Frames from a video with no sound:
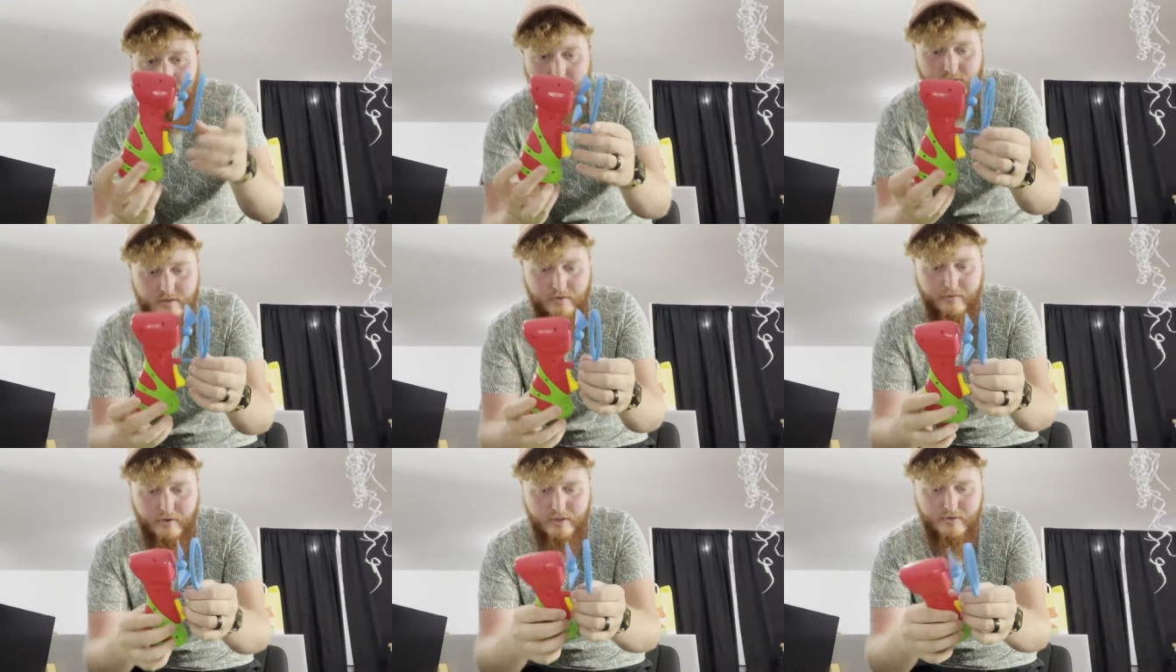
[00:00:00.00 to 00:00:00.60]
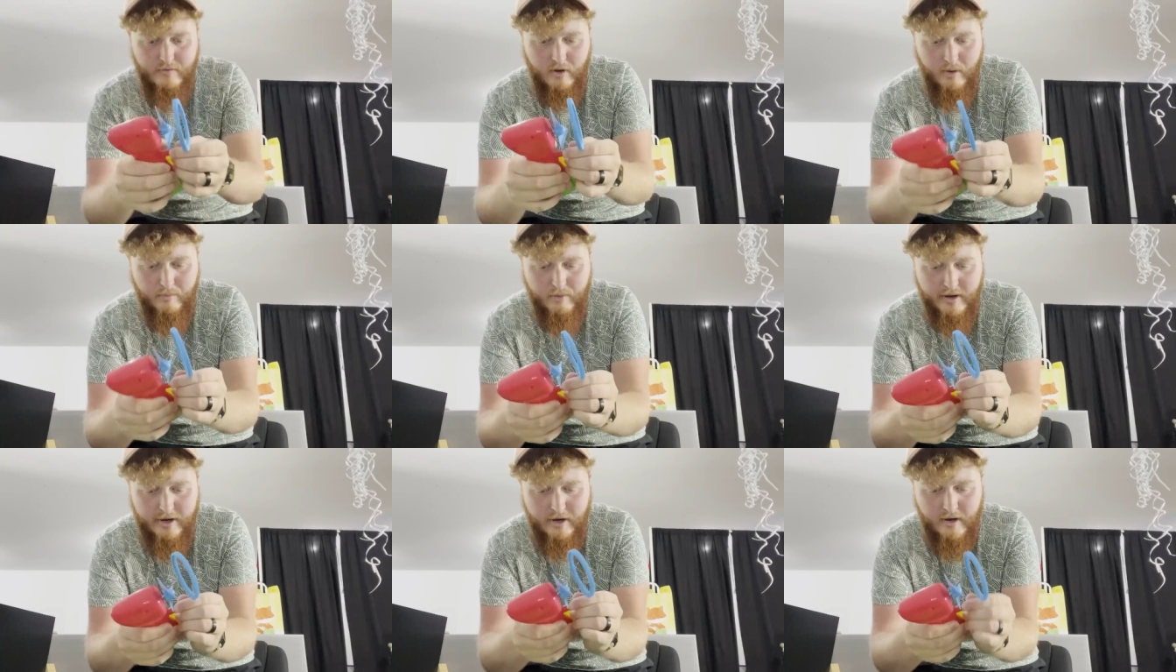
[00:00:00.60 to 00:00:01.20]
So first of all,
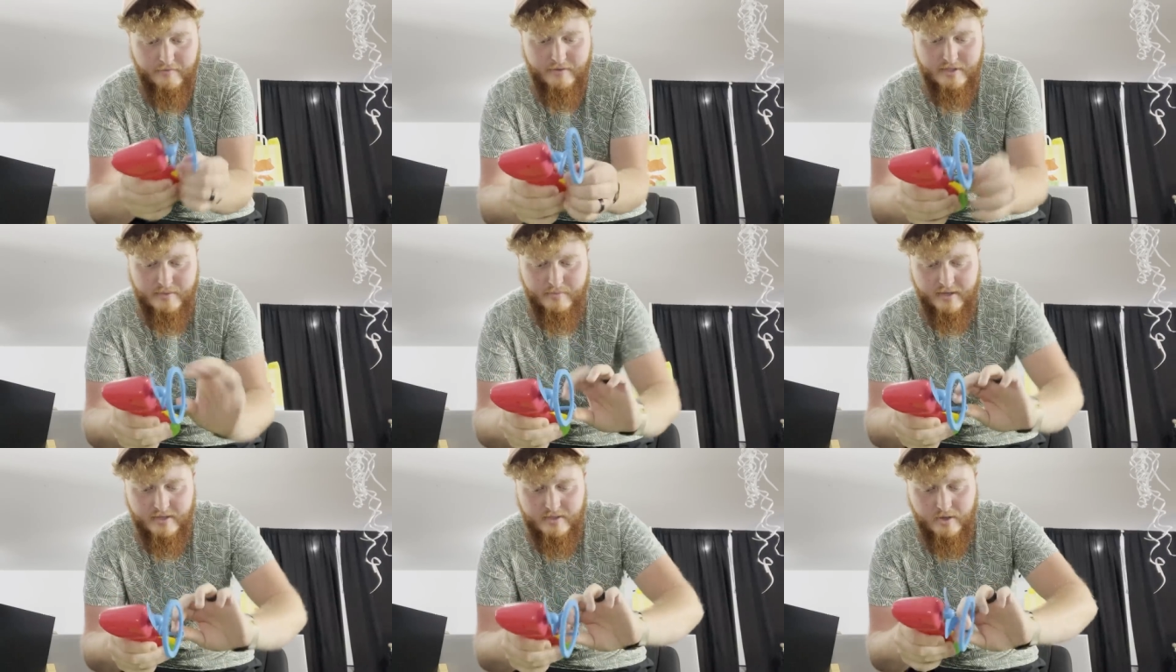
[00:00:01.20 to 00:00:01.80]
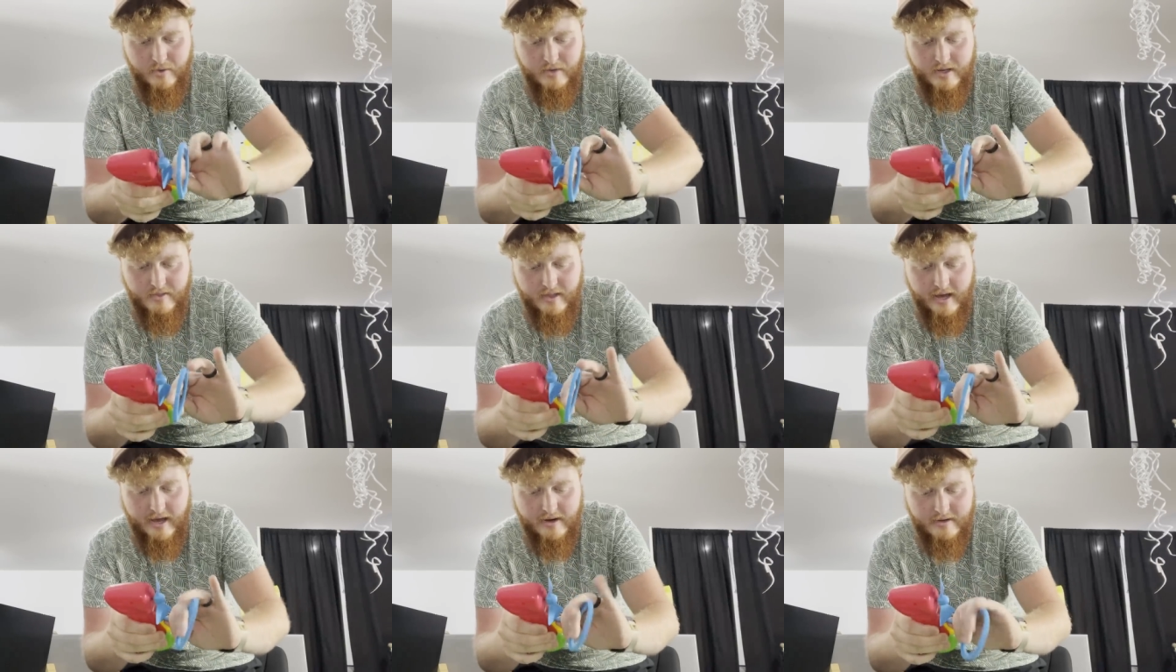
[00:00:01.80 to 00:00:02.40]
break off this piece. Don't need
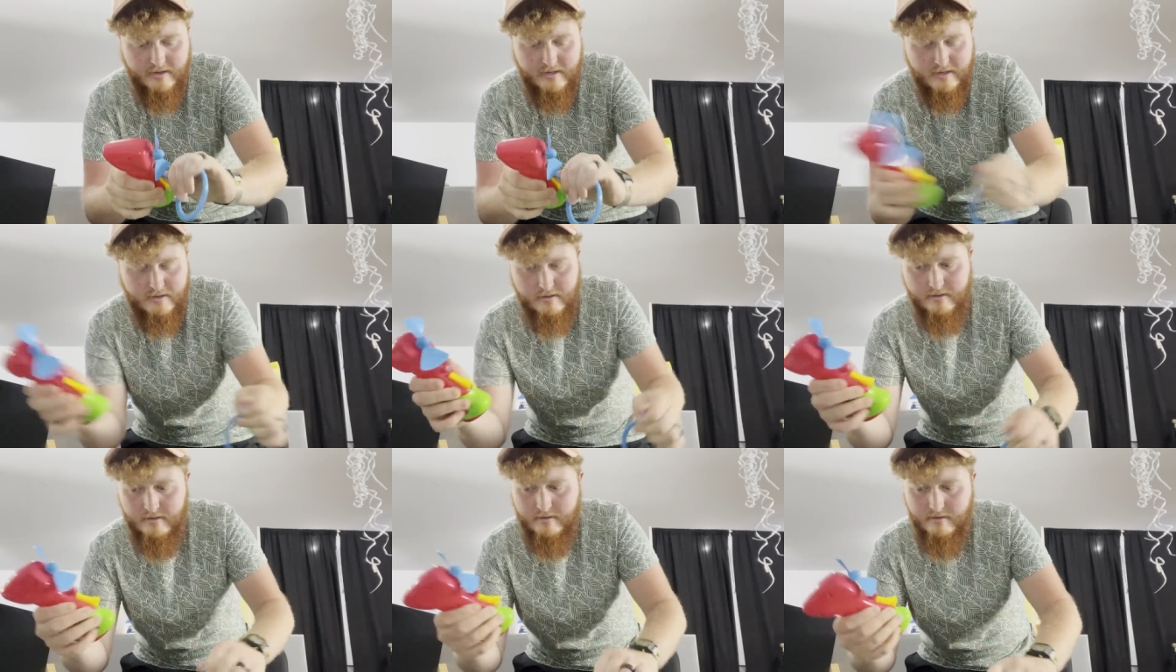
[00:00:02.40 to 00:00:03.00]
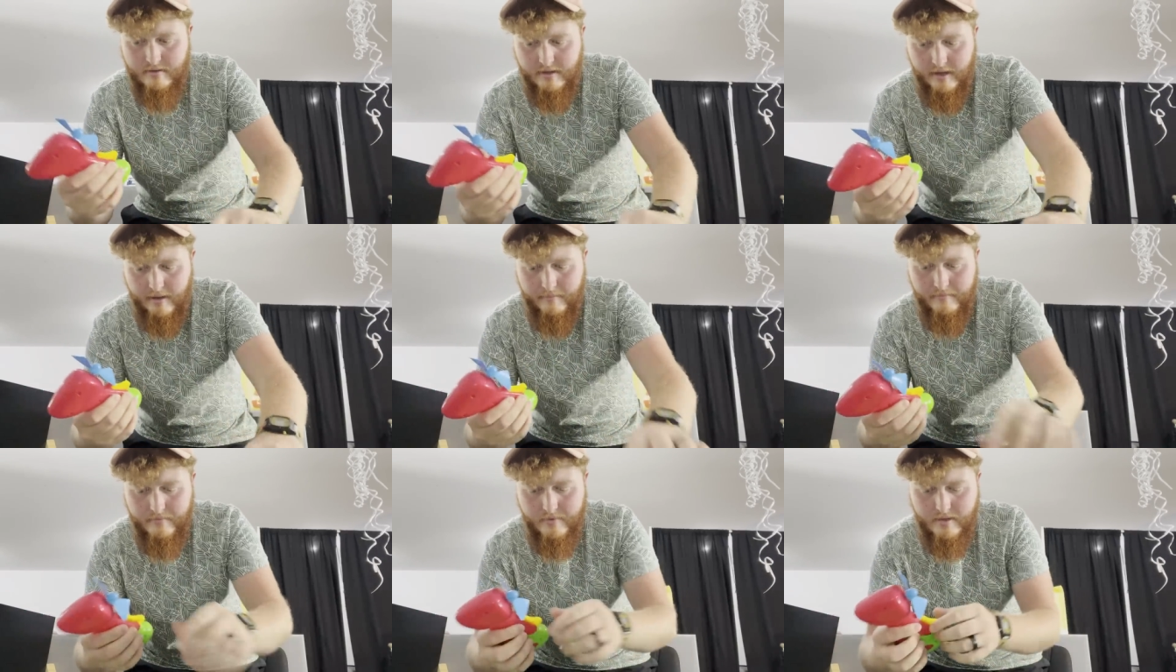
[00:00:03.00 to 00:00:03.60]
that. Yep.